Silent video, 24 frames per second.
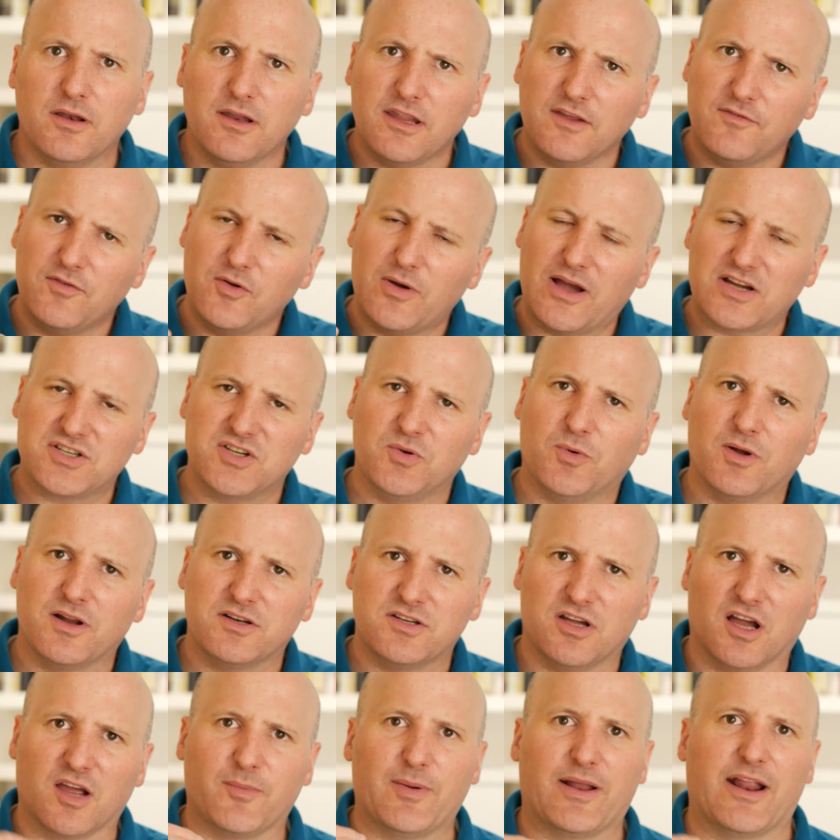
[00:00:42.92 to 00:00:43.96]
if you actually want to
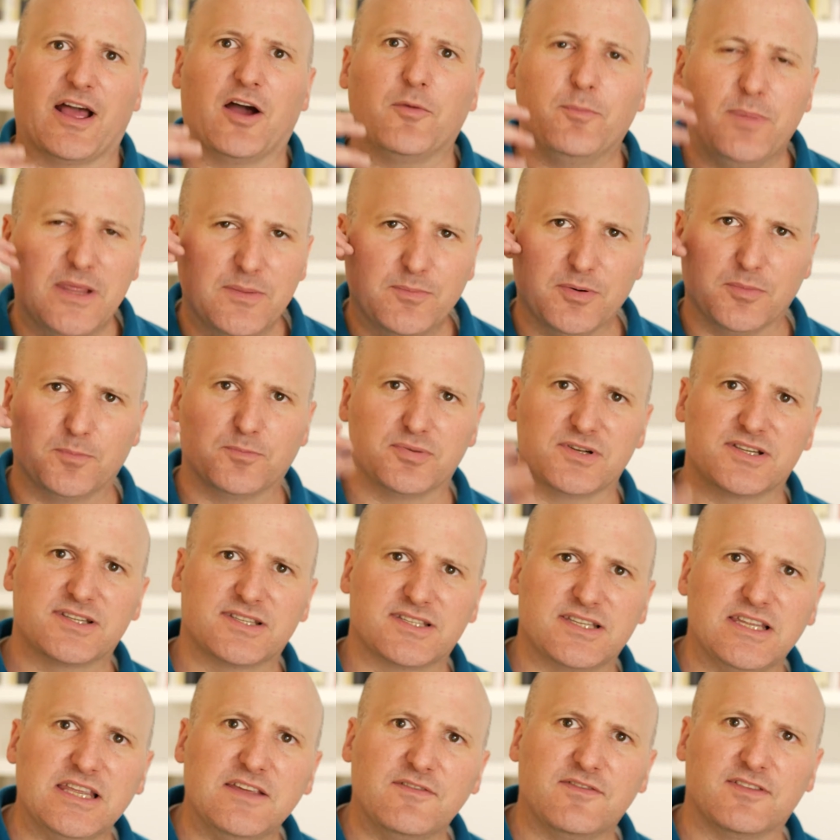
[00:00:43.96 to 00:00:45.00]
talk about how people
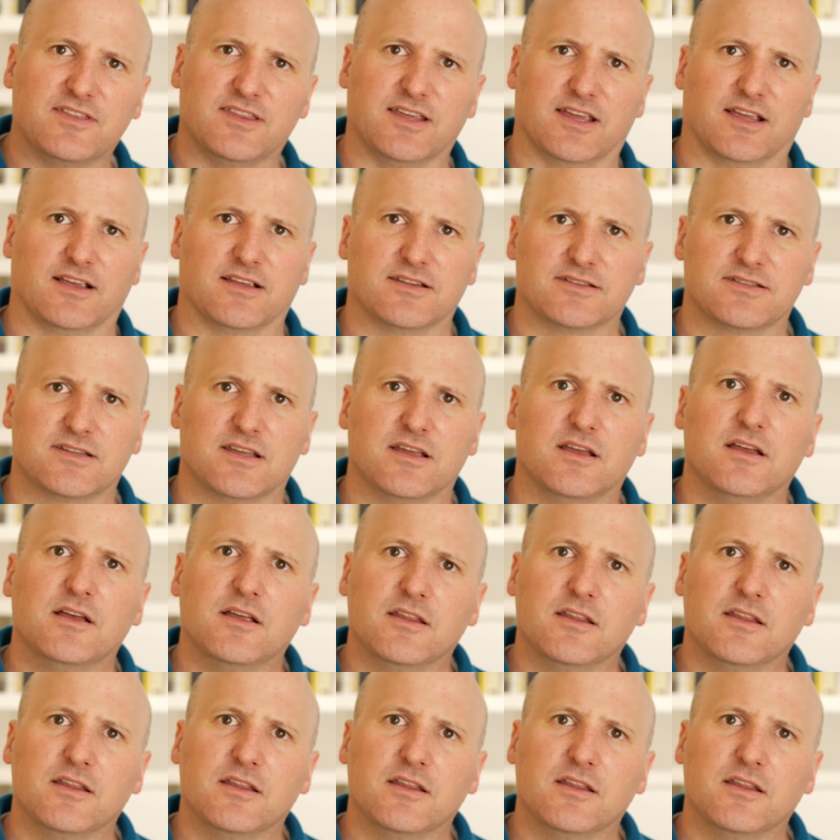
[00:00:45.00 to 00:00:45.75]
perceive things,